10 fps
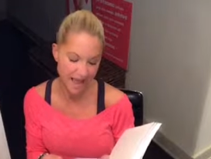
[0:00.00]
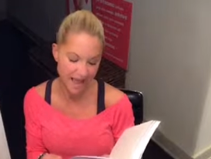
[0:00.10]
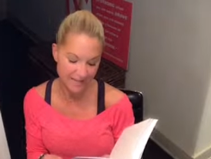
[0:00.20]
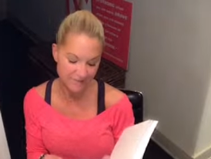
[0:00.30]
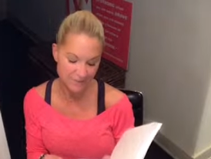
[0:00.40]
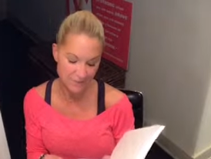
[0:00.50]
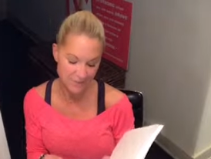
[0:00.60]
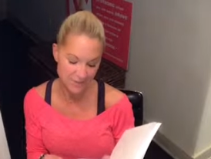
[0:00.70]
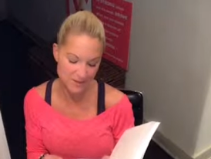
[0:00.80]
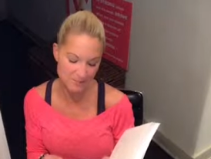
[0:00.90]
I
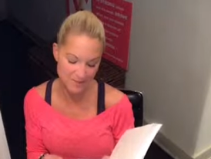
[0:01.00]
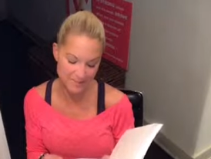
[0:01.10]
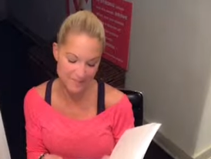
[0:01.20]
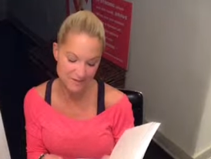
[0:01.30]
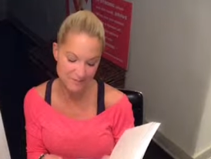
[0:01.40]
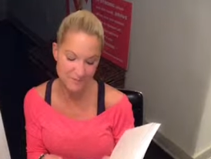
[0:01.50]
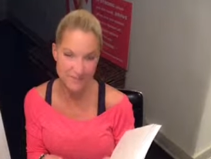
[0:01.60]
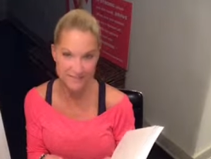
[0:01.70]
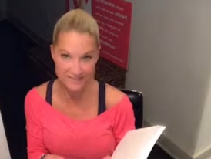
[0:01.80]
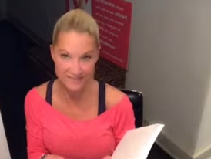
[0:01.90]
confused being busy with
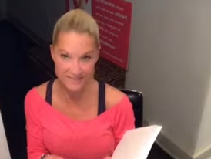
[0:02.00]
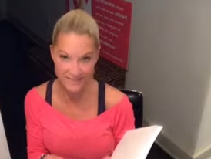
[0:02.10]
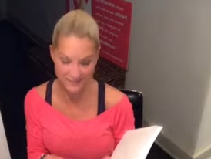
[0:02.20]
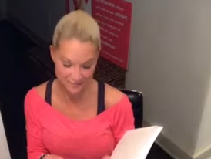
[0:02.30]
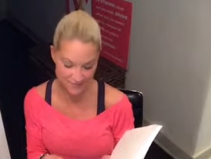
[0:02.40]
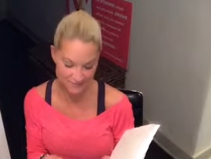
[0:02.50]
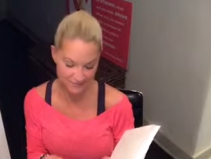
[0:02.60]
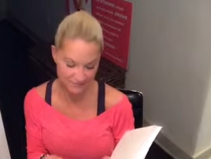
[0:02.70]
being successful.